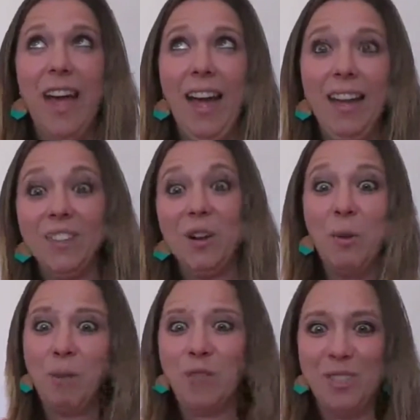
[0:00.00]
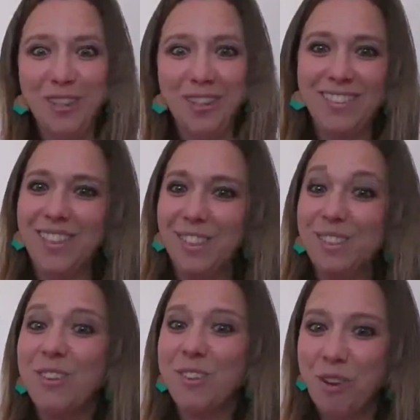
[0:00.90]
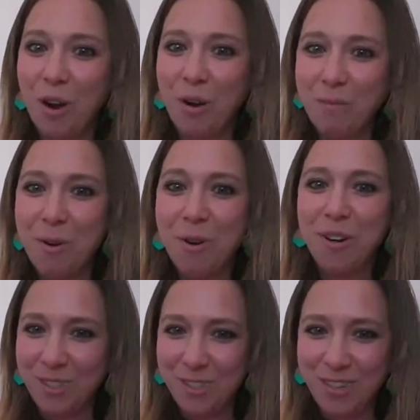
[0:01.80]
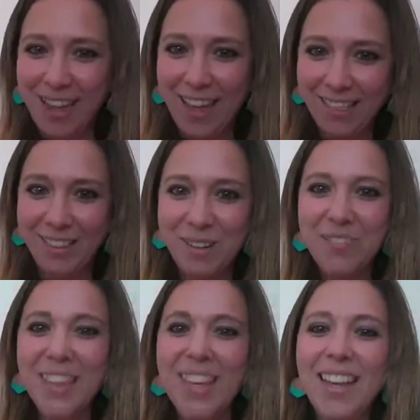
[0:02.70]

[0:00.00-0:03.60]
and opportunity to grow more together.